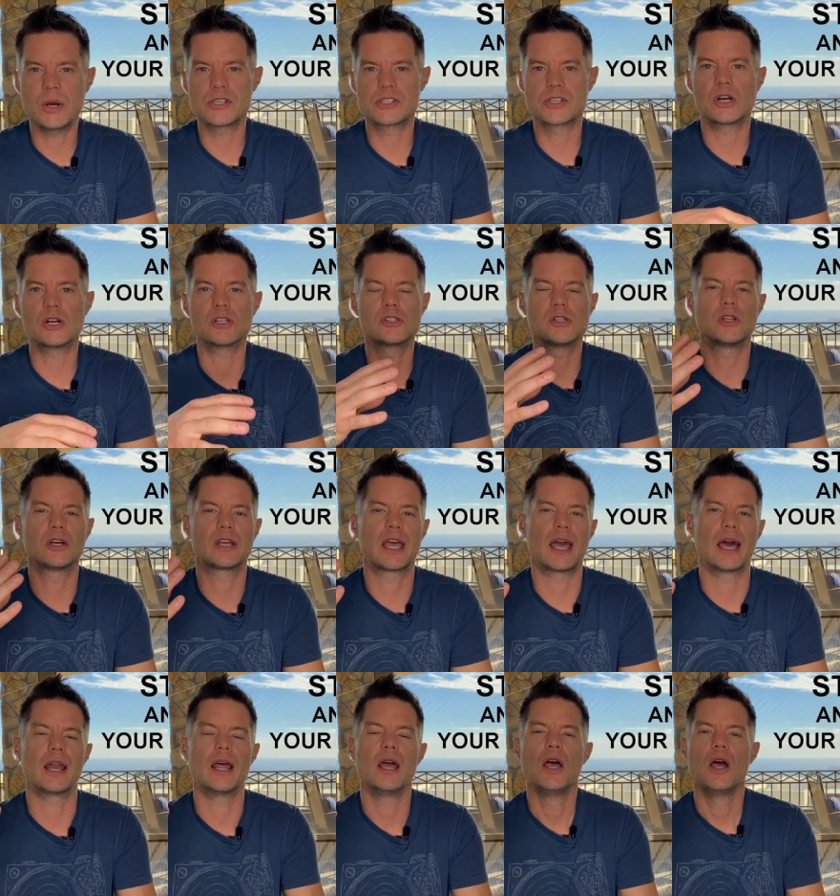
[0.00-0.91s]
I started to look
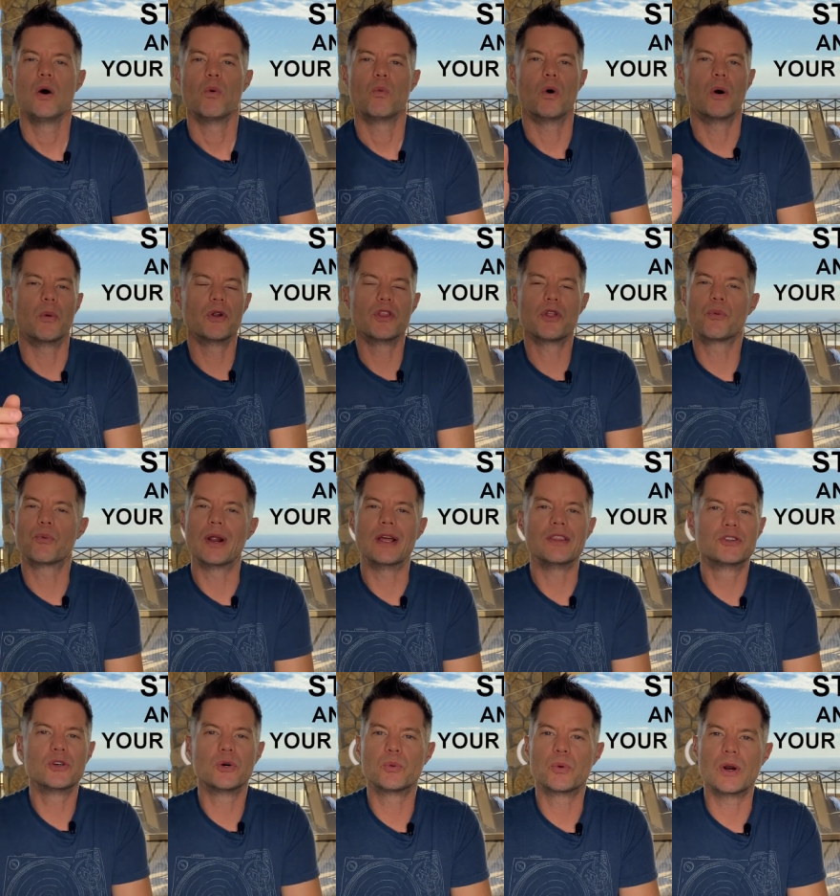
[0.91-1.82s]
at what were the
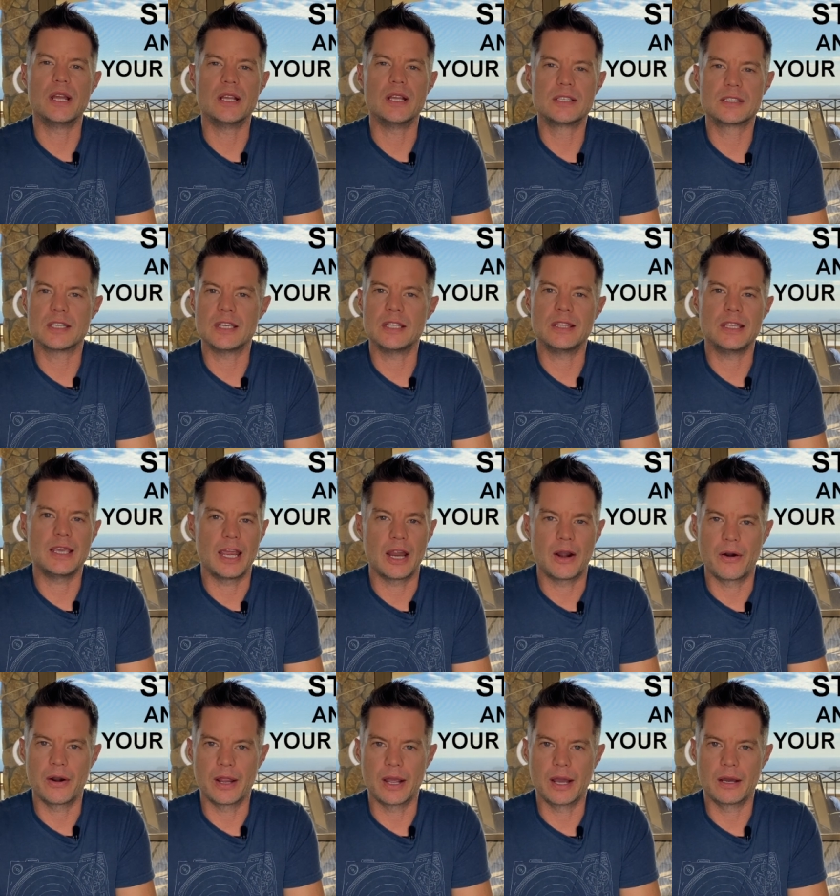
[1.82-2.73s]
rental rates in the
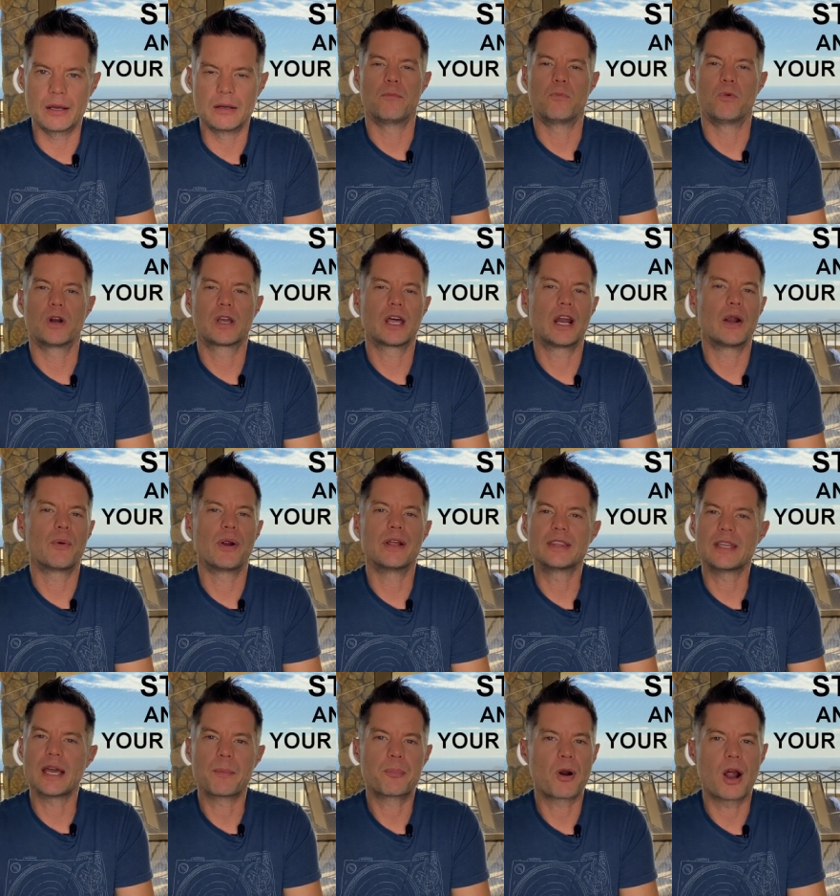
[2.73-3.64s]
area, what could I rent
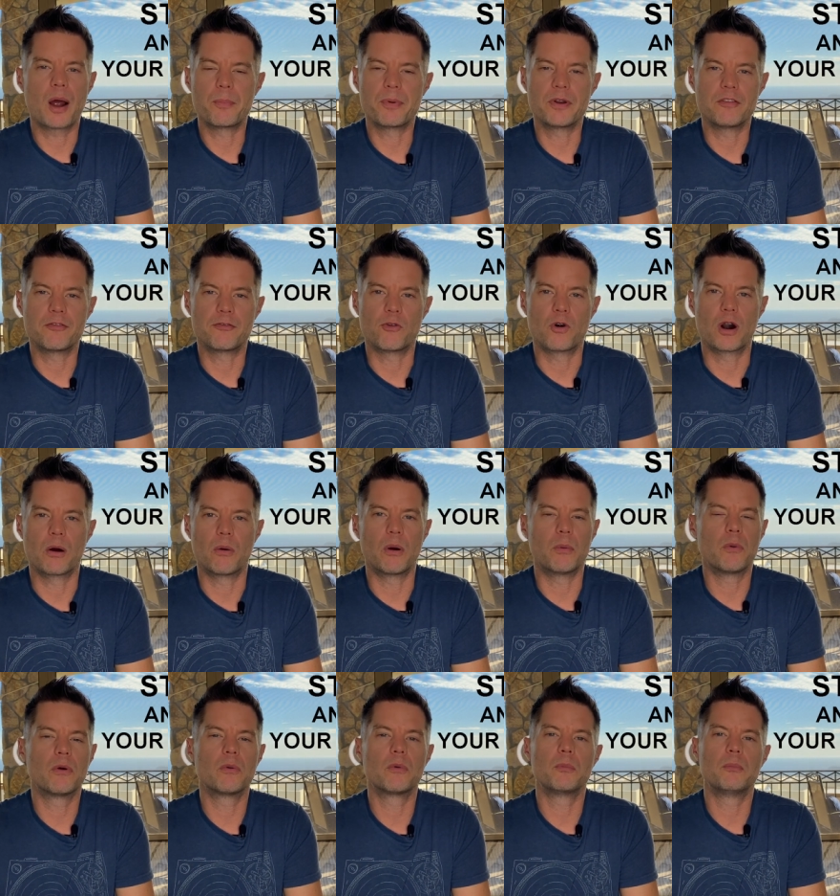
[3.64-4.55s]
that property for, what
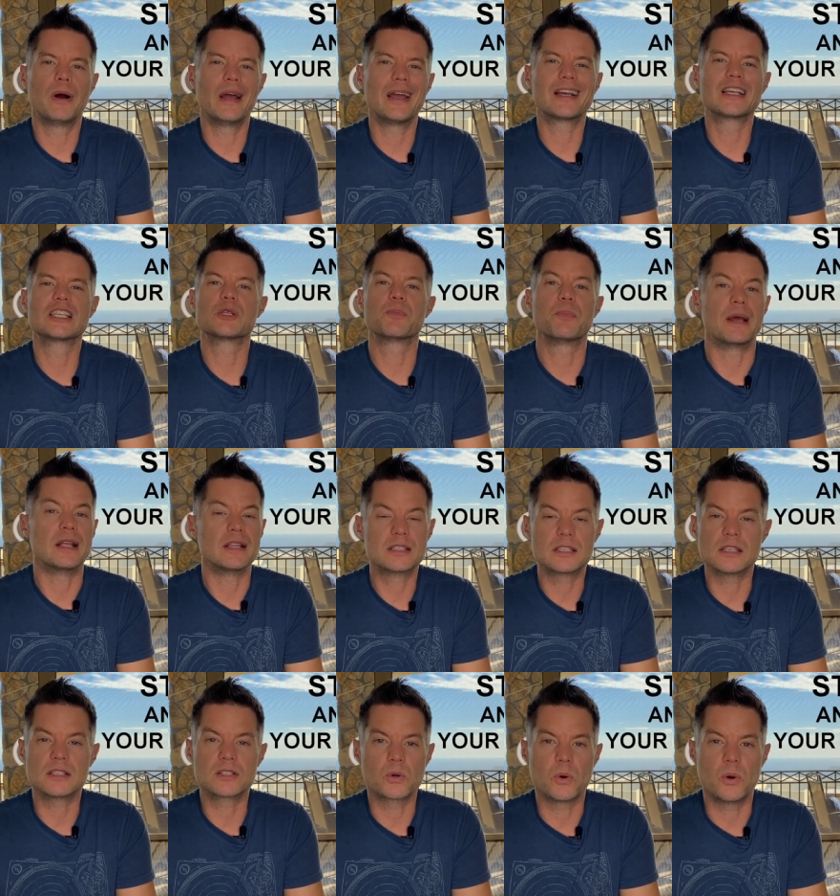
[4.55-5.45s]
were my
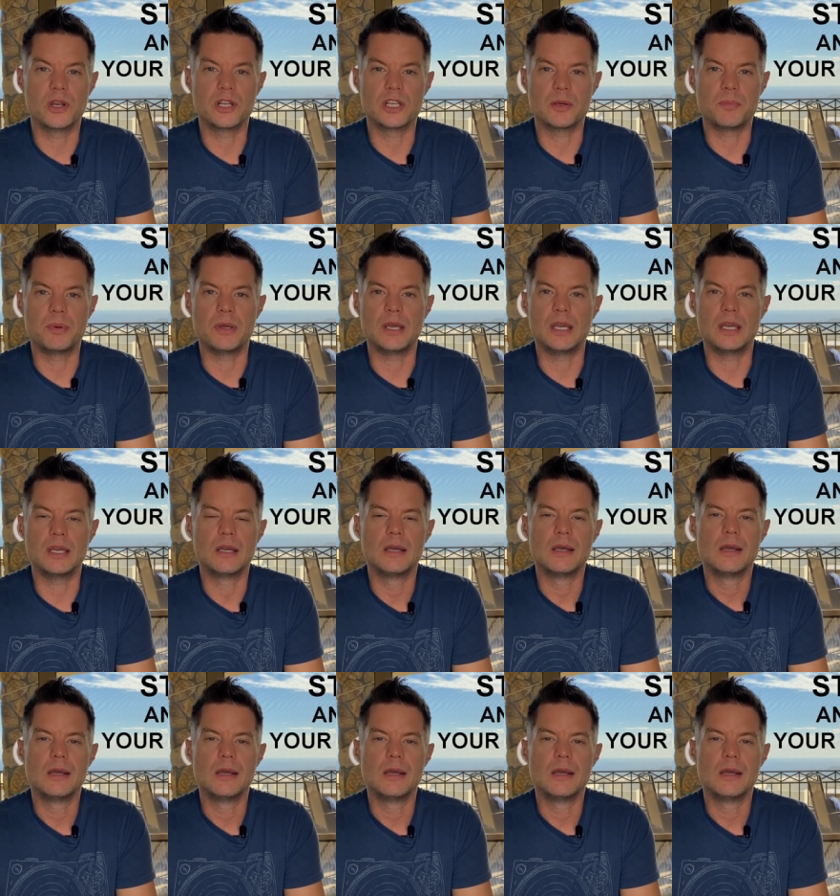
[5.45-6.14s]
expenses going to be.